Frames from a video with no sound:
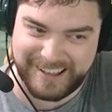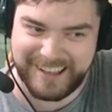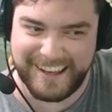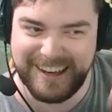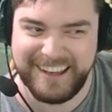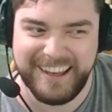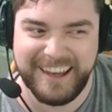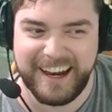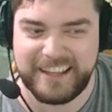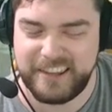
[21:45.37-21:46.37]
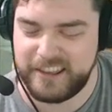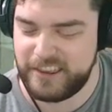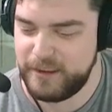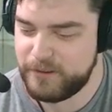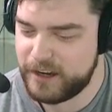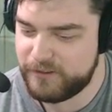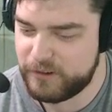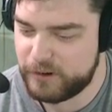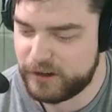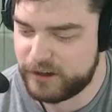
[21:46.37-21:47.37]
Yeah, it seems
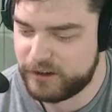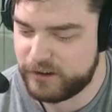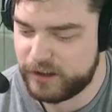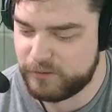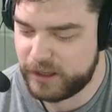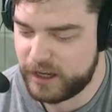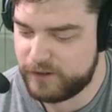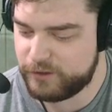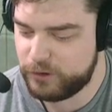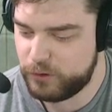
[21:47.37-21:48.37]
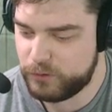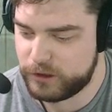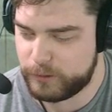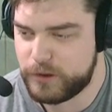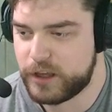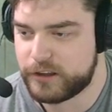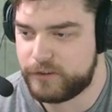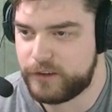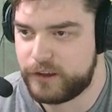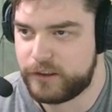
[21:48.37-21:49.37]
that we have two real
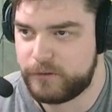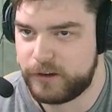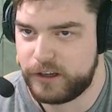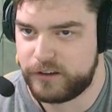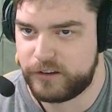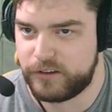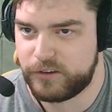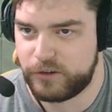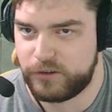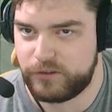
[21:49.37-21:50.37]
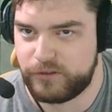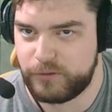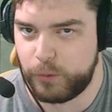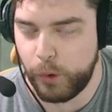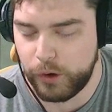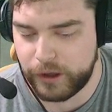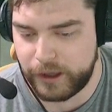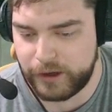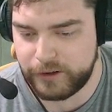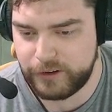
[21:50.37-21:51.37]
objectives here that we need to sort of work
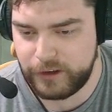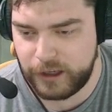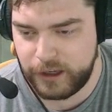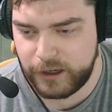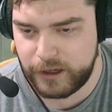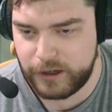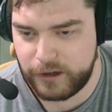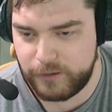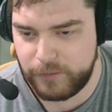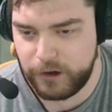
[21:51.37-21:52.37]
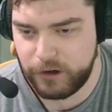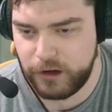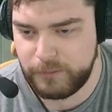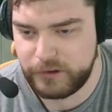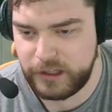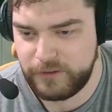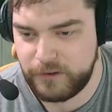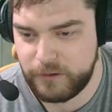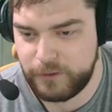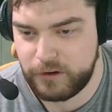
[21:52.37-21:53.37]
out. Otto, I believe
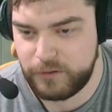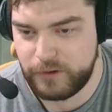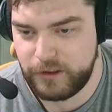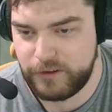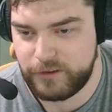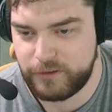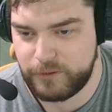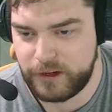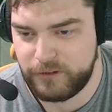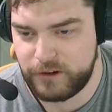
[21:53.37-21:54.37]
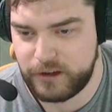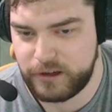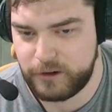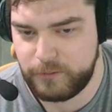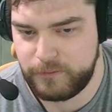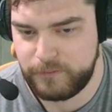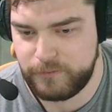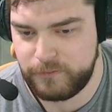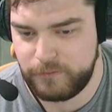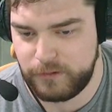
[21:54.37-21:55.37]
you're on board with this, whatever our
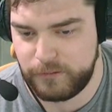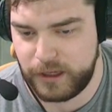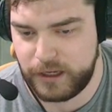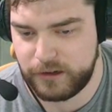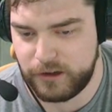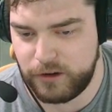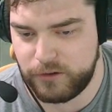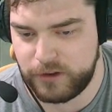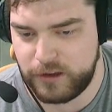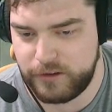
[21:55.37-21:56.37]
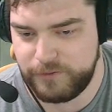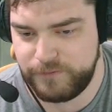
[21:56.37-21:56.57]
end goals are.